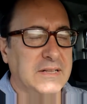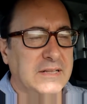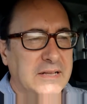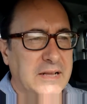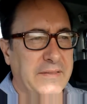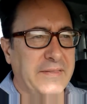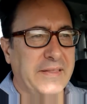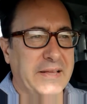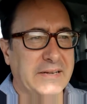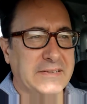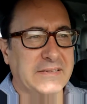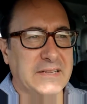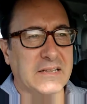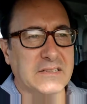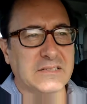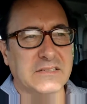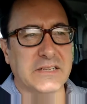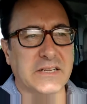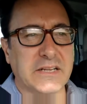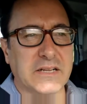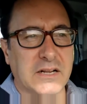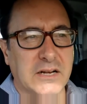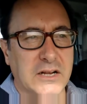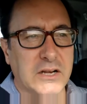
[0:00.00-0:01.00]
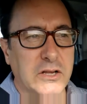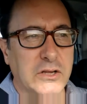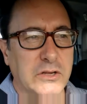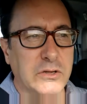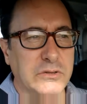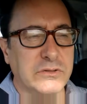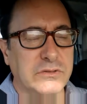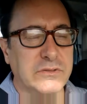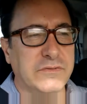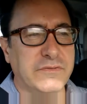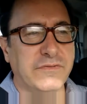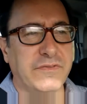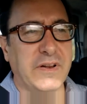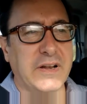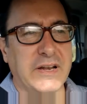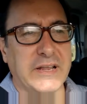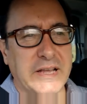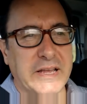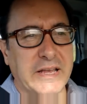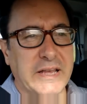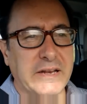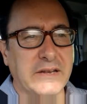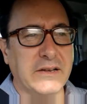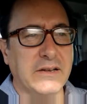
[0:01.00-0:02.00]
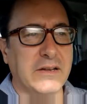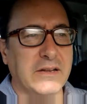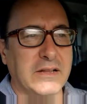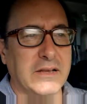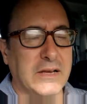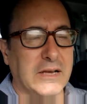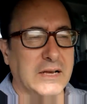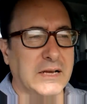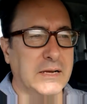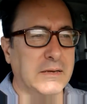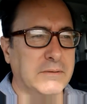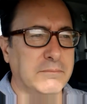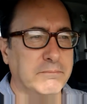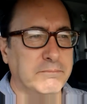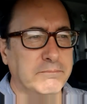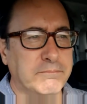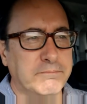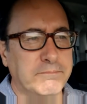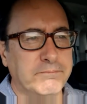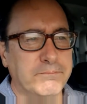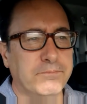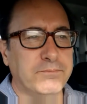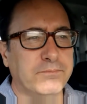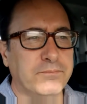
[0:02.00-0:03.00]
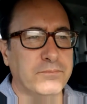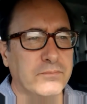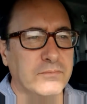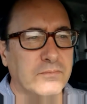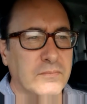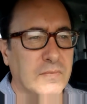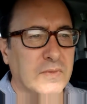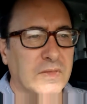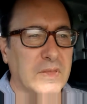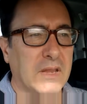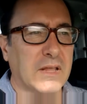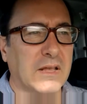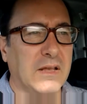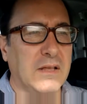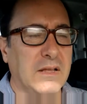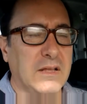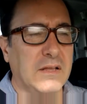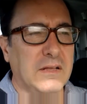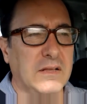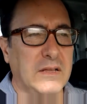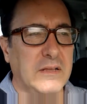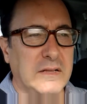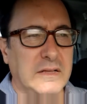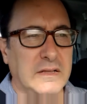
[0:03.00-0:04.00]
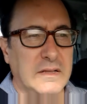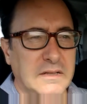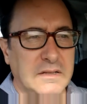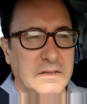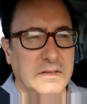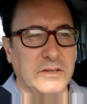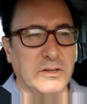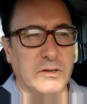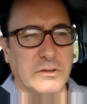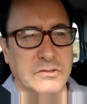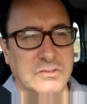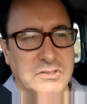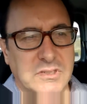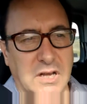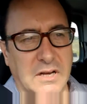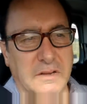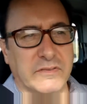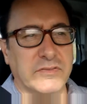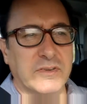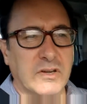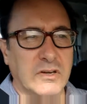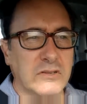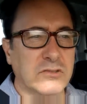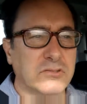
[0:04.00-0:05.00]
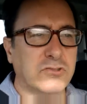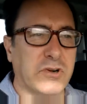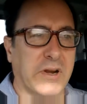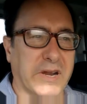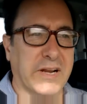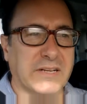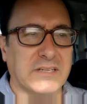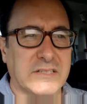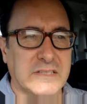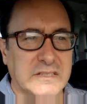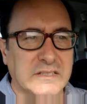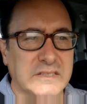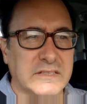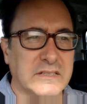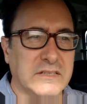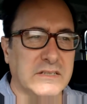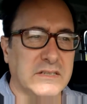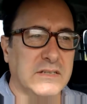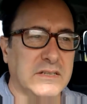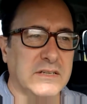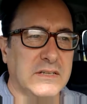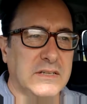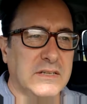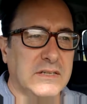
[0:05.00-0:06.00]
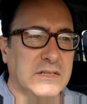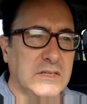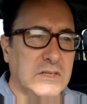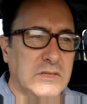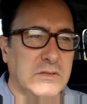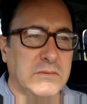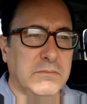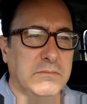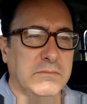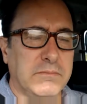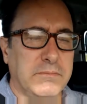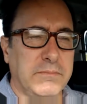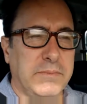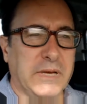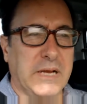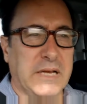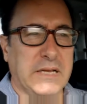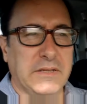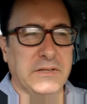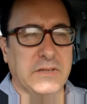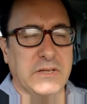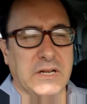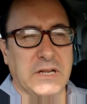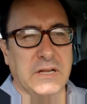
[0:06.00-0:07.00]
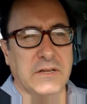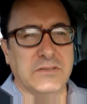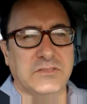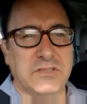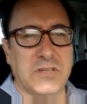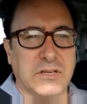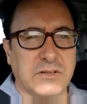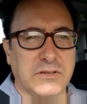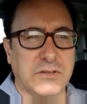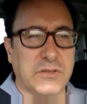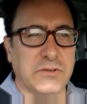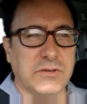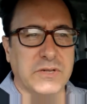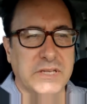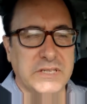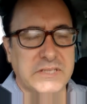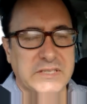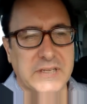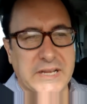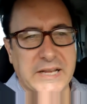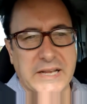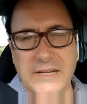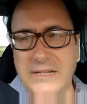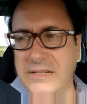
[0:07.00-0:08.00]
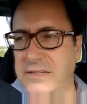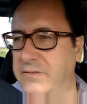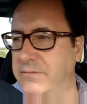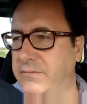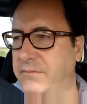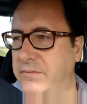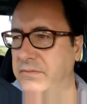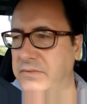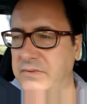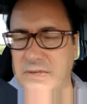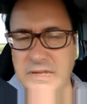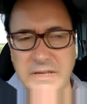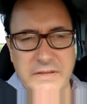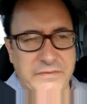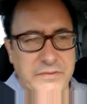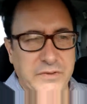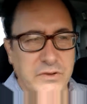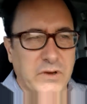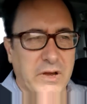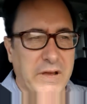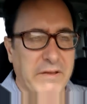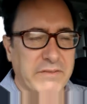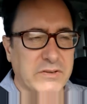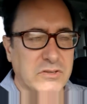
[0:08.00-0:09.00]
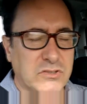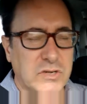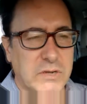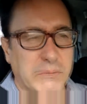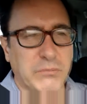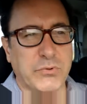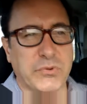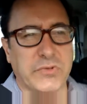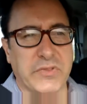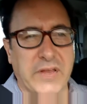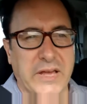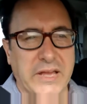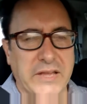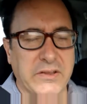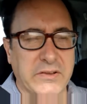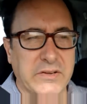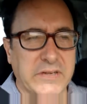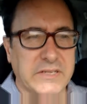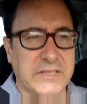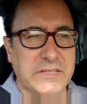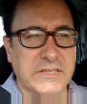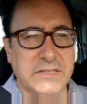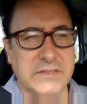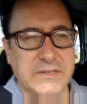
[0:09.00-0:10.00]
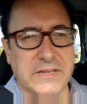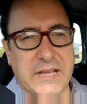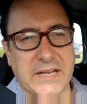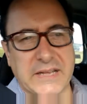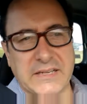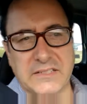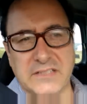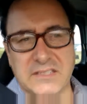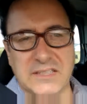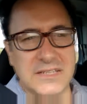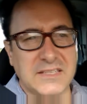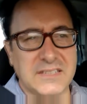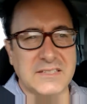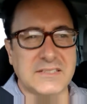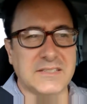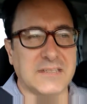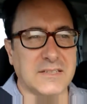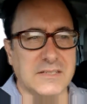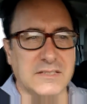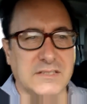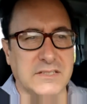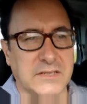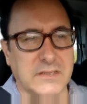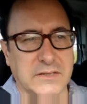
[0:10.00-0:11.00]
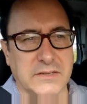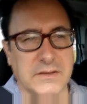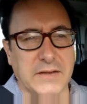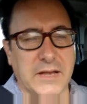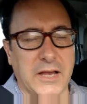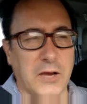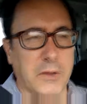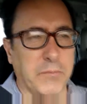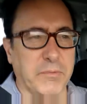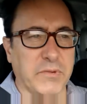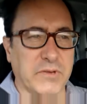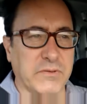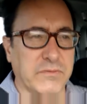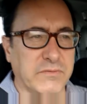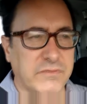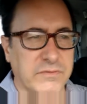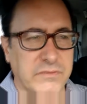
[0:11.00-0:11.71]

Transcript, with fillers: And that doesn't include filling in um, your staff contracts. But, you know, so you need to get a, if you're having trouble with that, you need to get a solicitor to help you